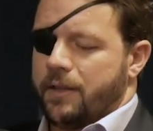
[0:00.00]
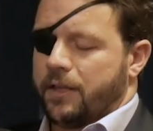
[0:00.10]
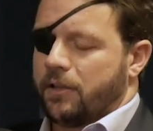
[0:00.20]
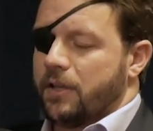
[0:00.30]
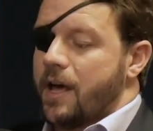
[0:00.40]
I
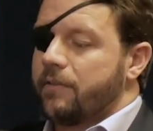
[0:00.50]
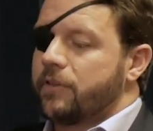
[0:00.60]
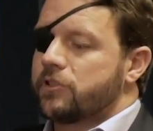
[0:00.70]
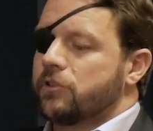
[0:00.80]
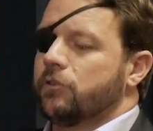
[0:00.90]
think, a lot
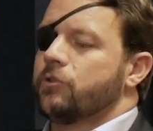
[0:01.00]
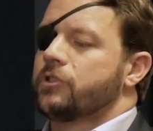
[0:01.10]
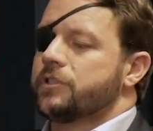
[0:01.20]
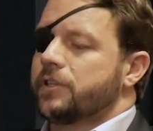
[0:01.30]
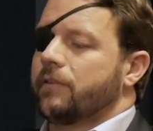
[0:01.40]
of the
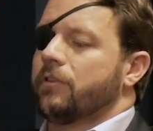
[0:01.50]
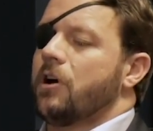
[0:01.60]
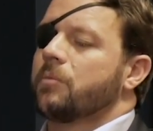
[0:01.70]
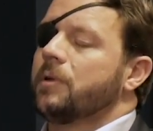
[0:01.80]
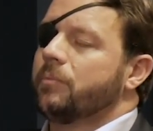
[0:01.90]
solutions that have
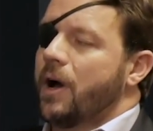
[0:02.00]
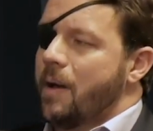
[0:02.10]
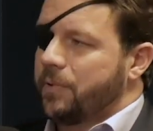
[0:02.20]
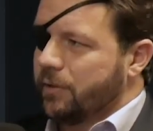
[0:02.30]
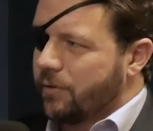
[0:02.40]
long been
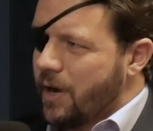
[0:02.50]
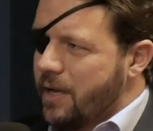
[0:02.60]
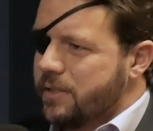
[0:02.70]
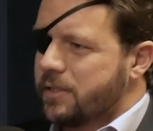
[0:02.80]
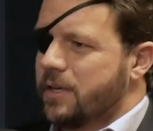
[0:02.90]

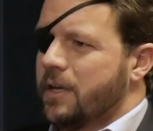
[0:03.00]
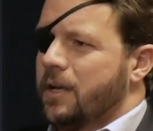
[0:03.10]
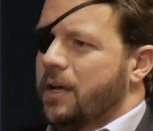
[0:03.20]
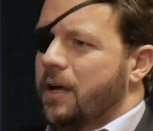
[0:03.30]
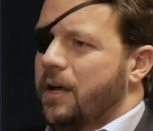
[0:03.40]
popularized
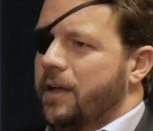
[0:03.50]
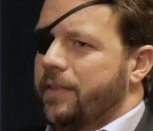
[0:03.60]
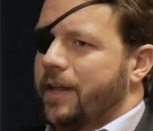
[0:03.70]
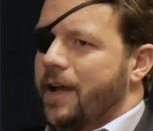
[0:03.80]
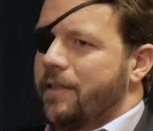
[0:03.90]

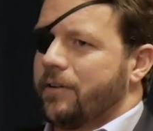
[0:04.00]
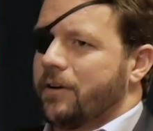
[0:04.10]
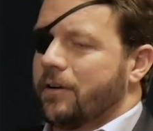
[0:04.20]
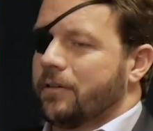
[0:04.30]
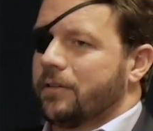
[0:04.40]
that
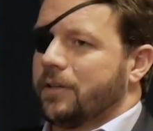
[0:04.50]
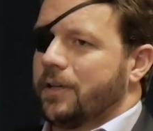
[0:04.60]
either